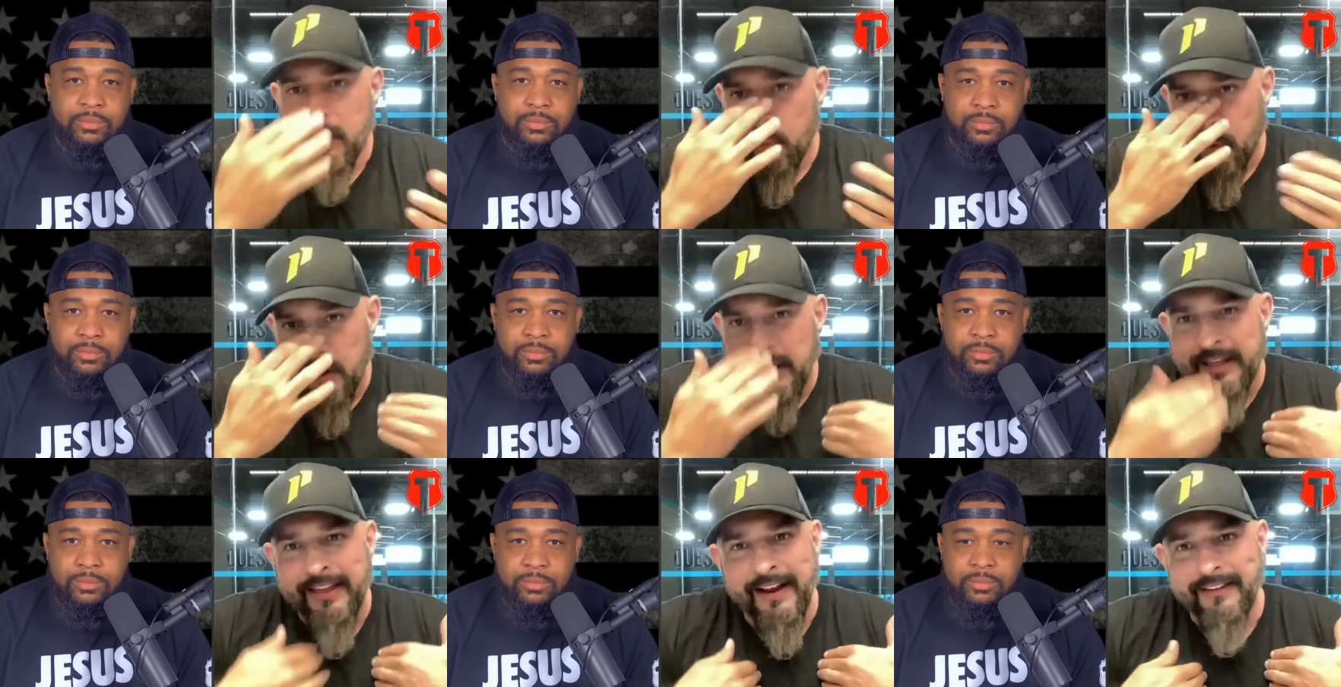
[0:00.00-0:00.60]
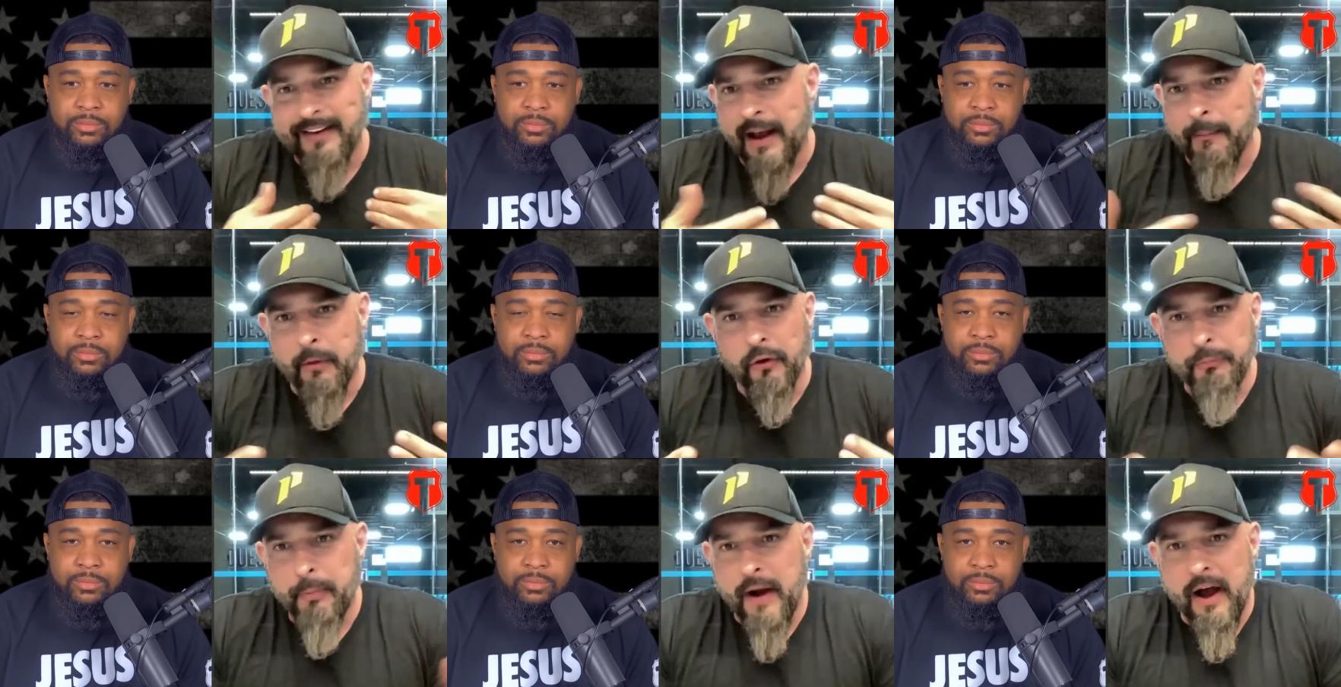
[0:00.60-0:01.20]
Speaker 1: one of the things i'm
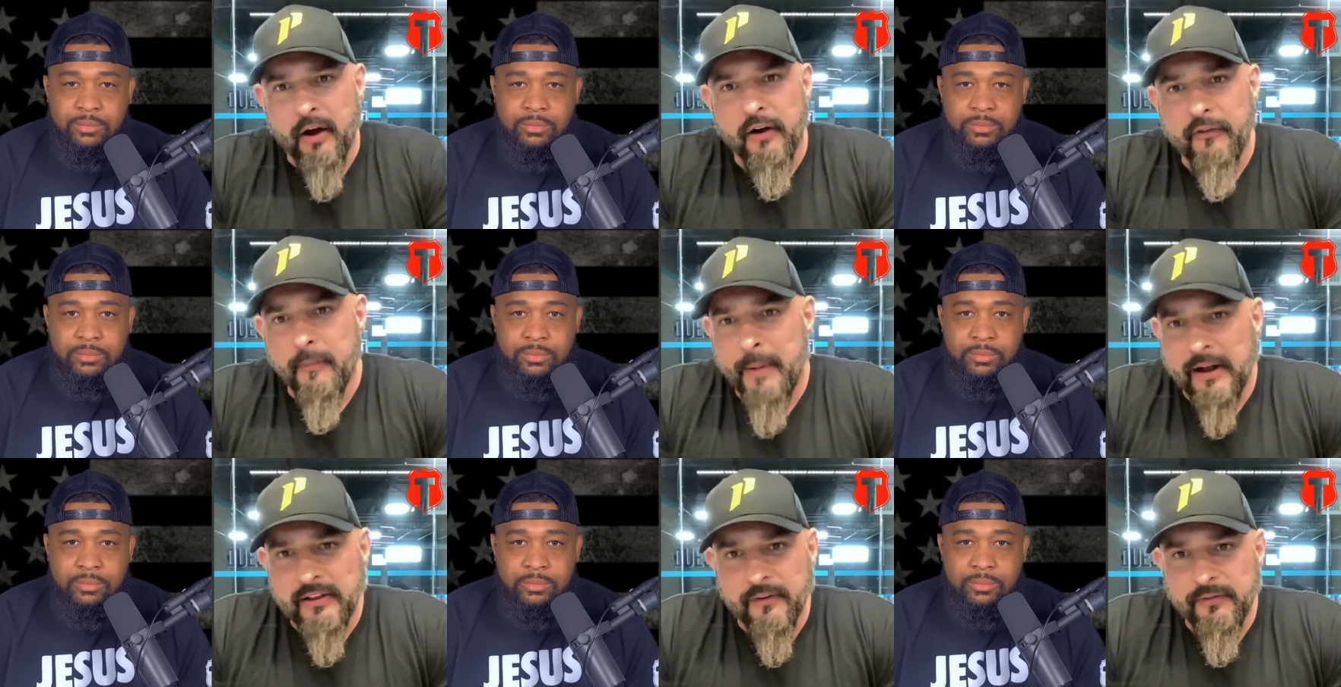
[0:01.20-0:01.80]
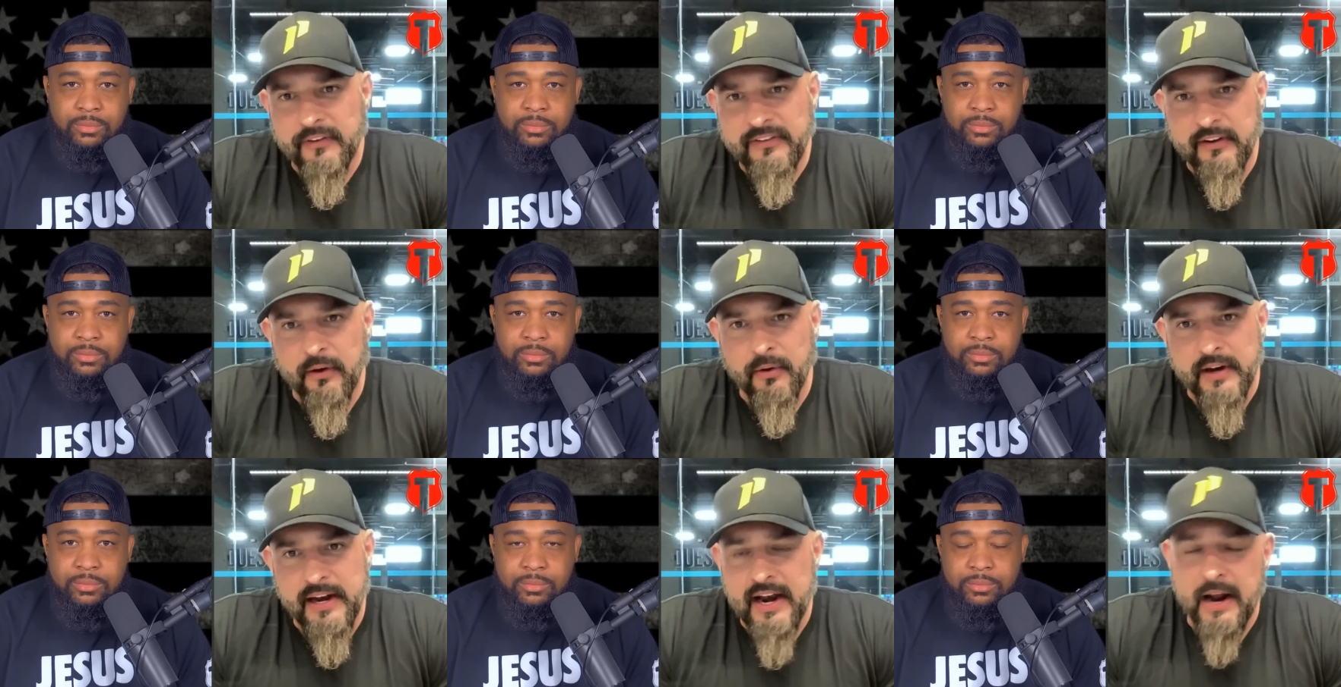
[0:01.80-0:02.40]
most proud of about the
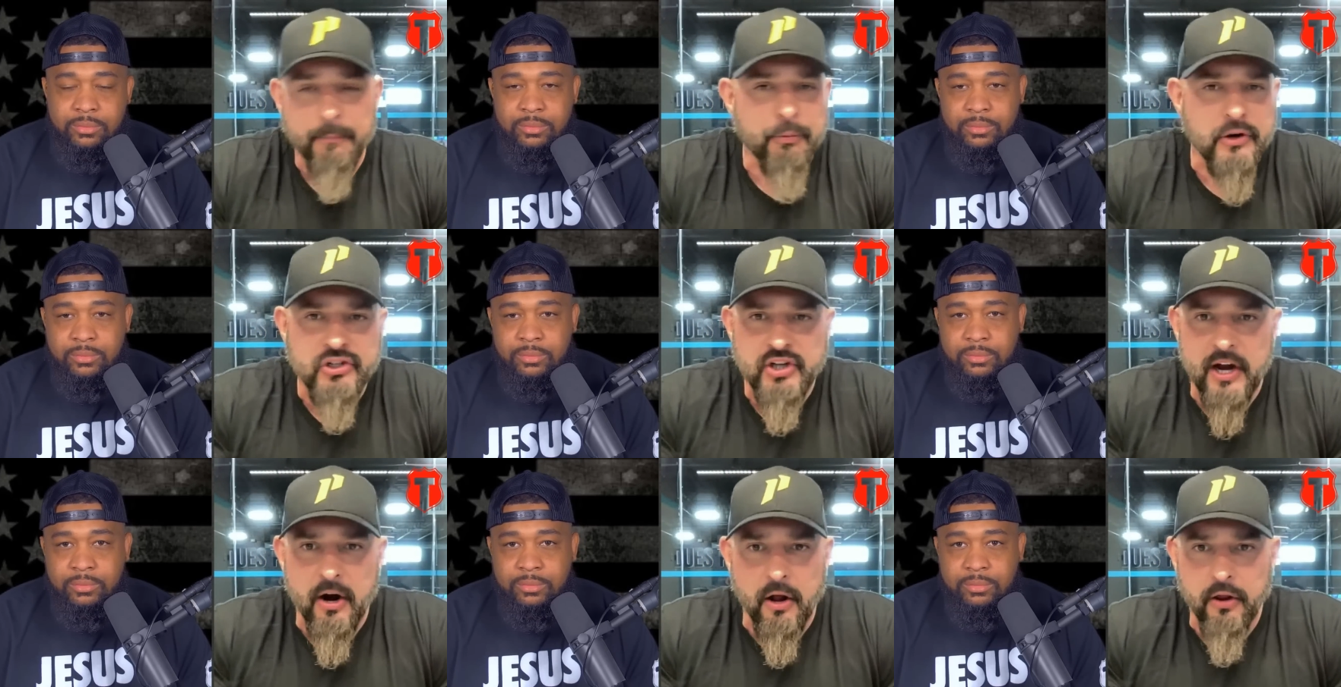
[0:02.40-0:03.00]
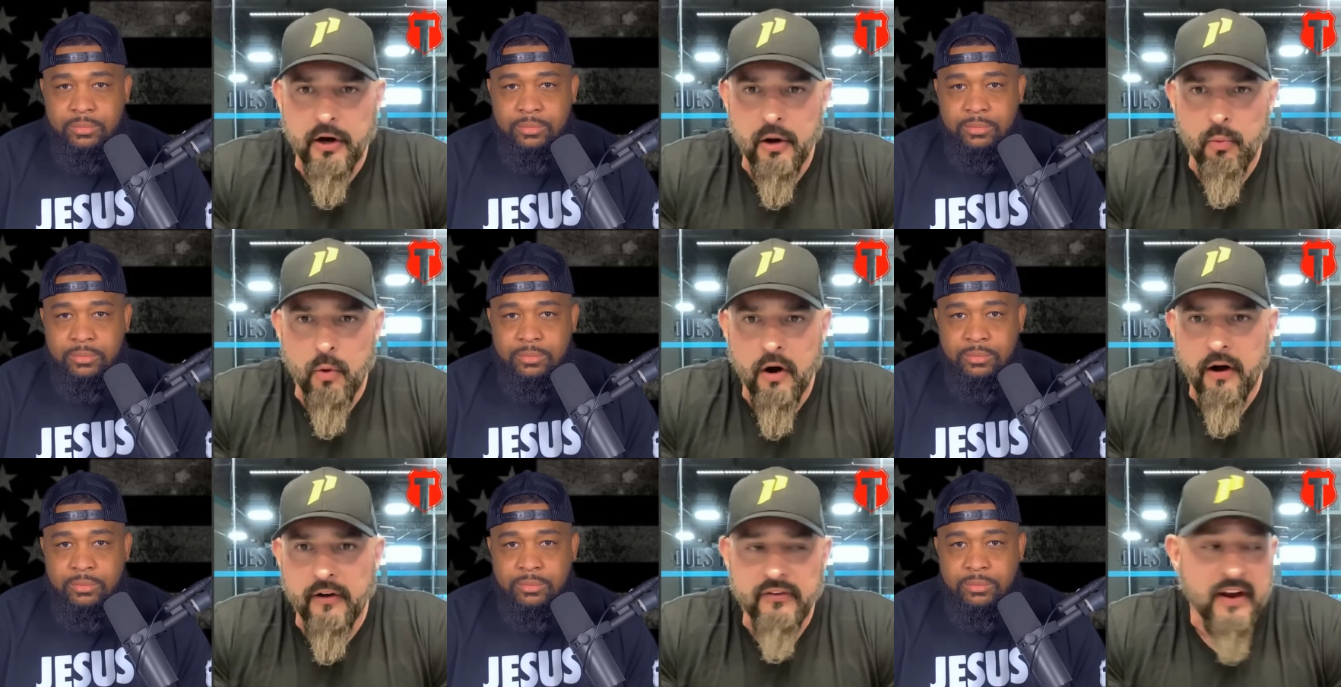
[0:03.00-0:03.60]
facility and i appreciate all the good
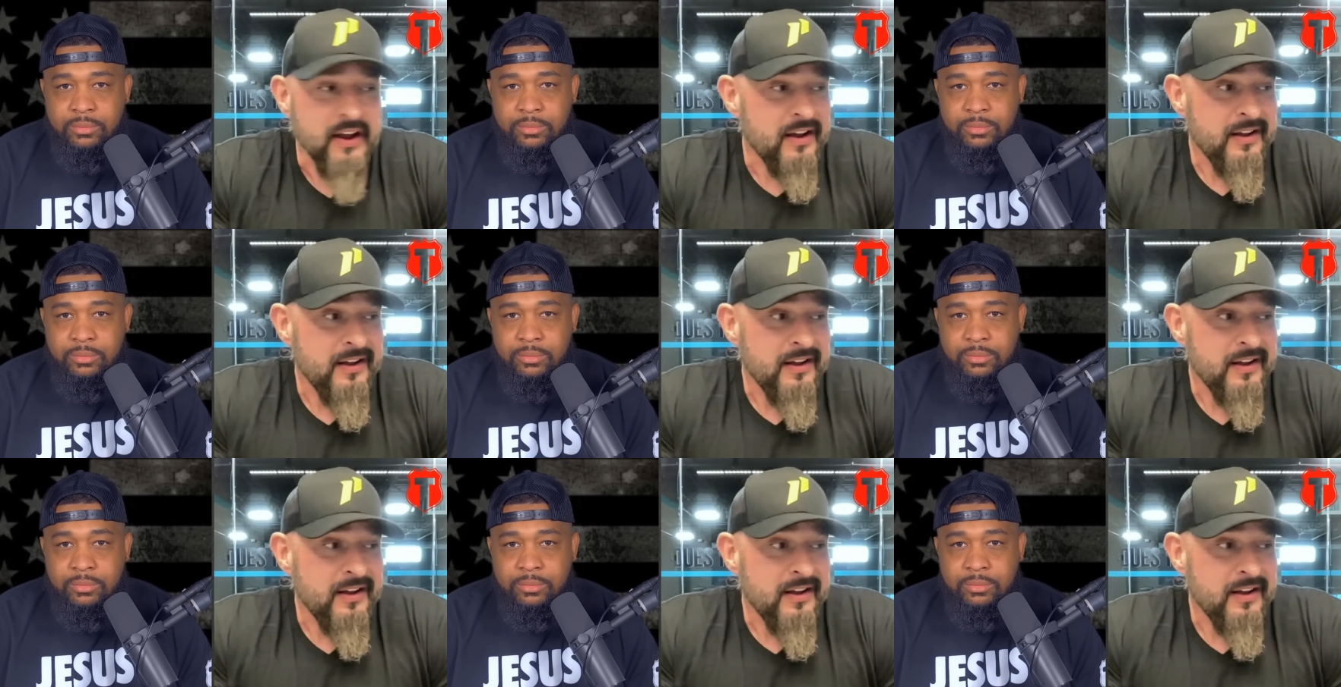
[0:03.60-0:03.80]
words